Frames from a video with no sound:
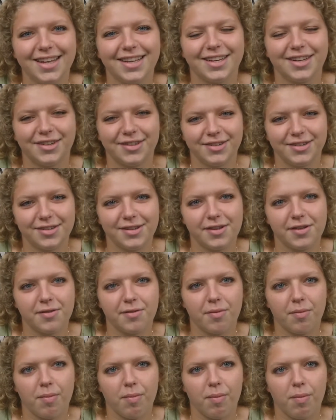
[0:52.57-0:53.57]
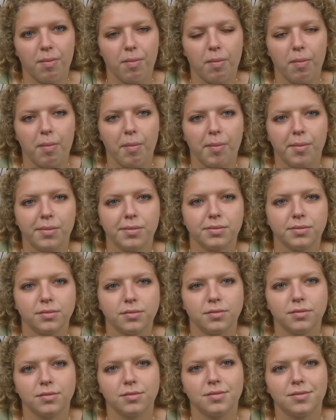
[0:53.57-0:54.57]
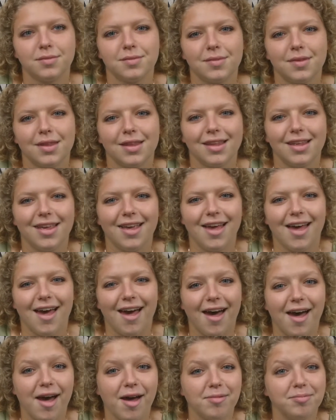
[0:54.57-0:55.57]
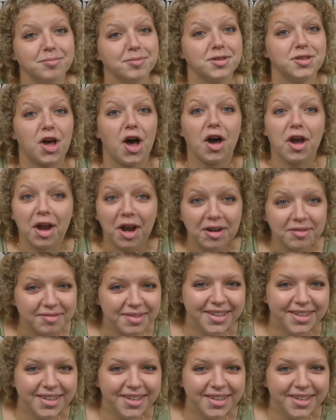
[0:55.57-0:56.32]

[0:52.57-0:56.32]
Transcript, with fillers: Do you have any hobbies? Soccer.